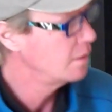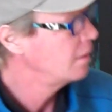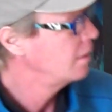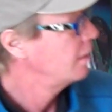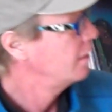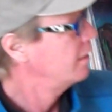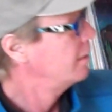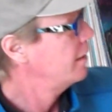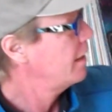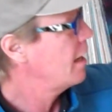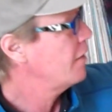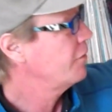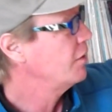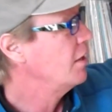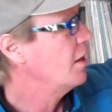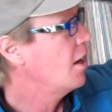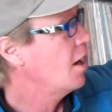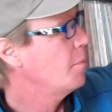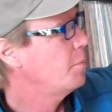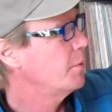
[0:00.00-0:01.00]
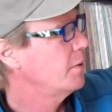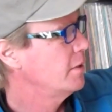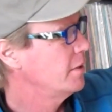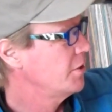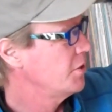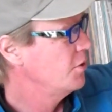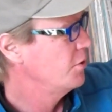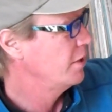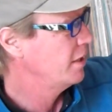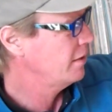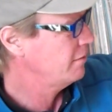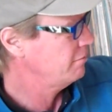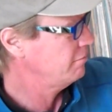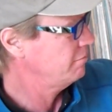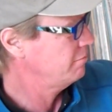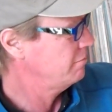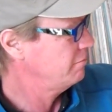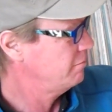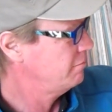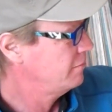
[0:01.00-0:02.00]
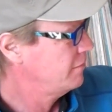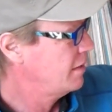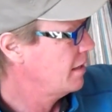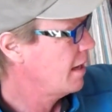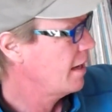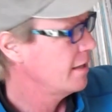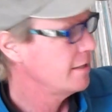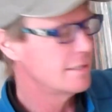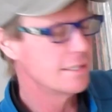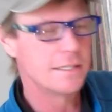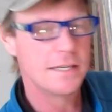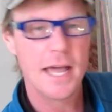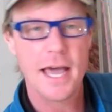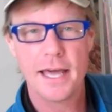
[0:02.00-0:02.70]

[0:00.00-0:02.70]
have an upper unit, I did not